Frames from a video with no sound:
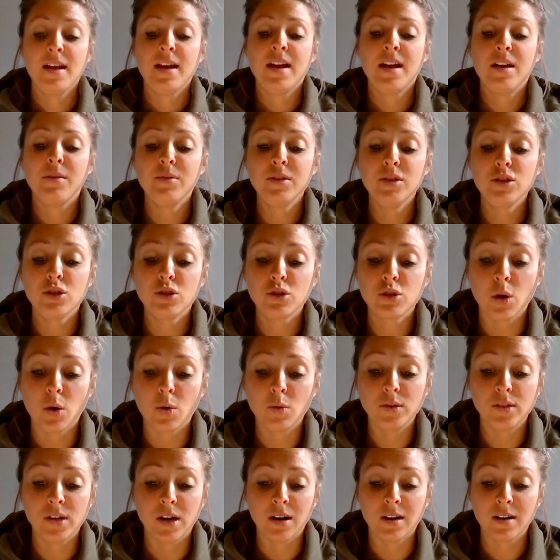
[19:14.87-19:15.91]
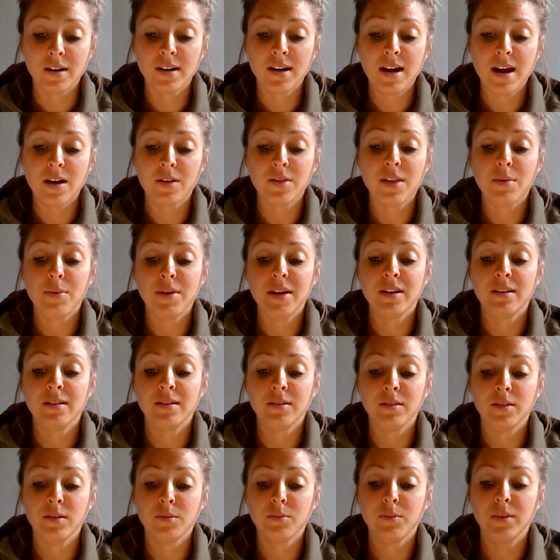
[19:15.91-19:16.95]
It was so dark now that
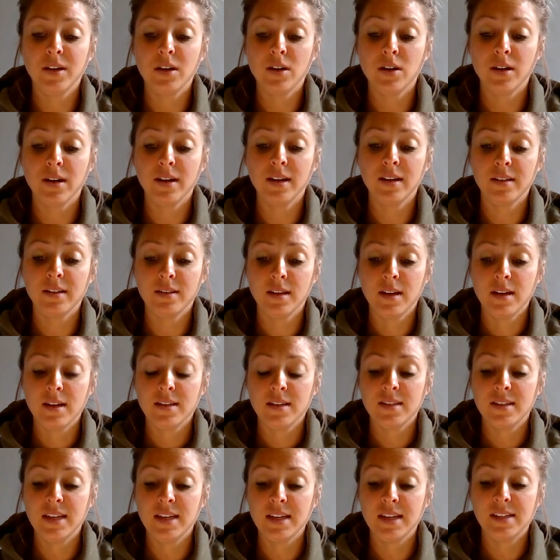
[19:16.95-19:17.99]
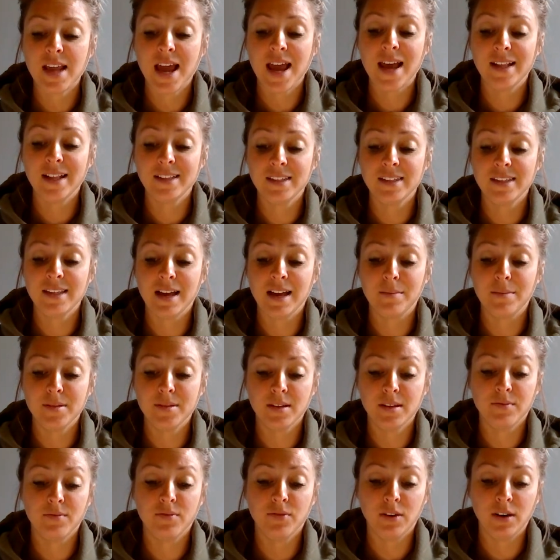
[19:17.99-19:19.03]
we couldn't see 10 steps
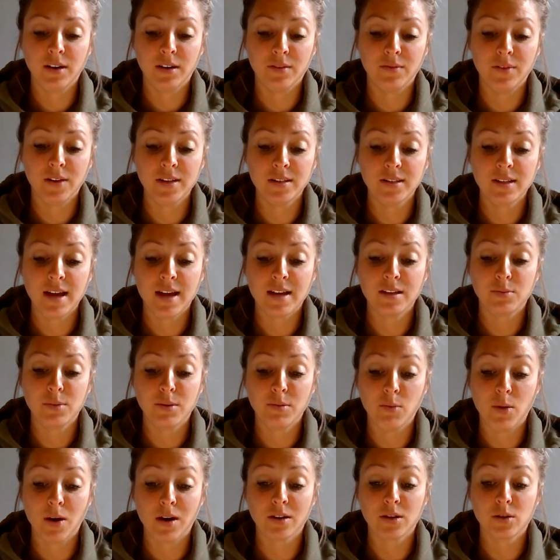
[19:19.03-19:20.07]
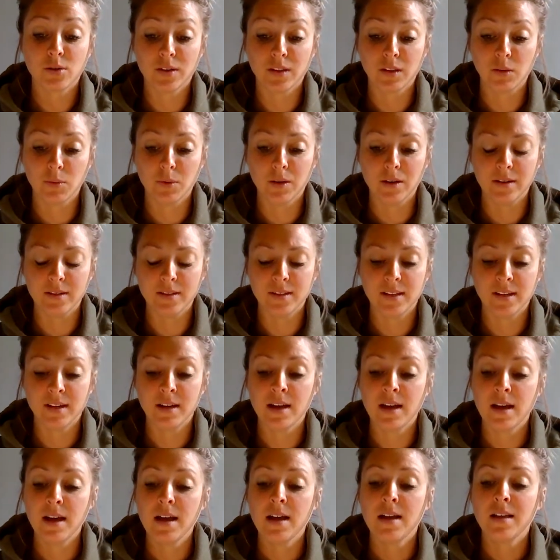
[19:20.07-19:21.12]
in front of us as we walked toward the woods.
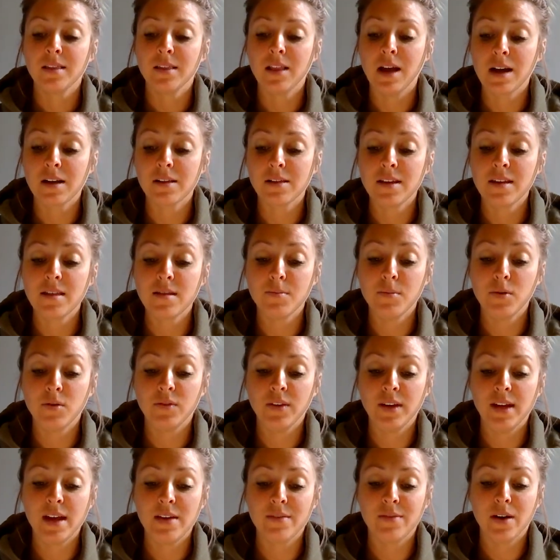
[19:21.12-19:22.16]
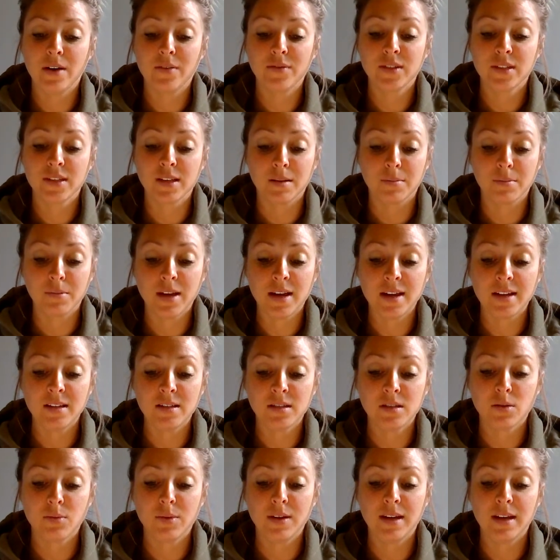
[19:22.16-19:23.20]
Luckily, the movie gave off some light,
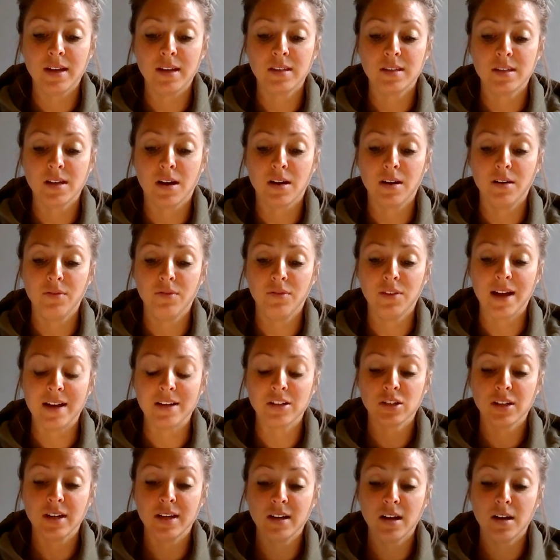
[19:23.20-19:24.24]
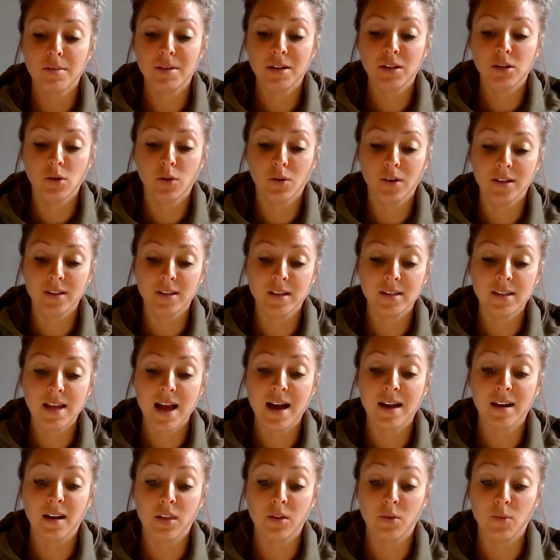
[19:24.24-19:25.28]
so we saw a flashlight coming towards us
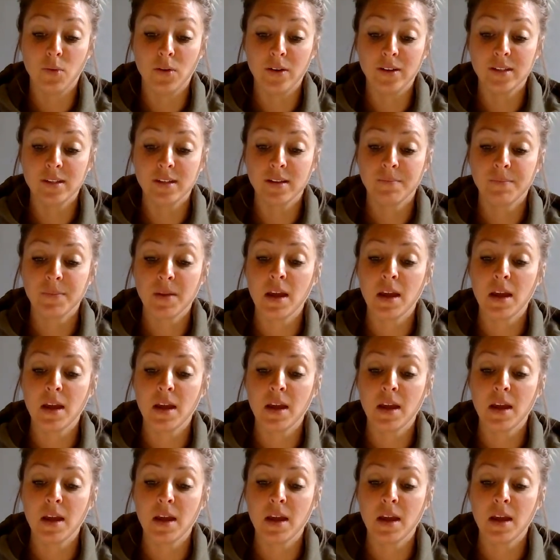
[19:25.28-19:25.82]
out of the woods.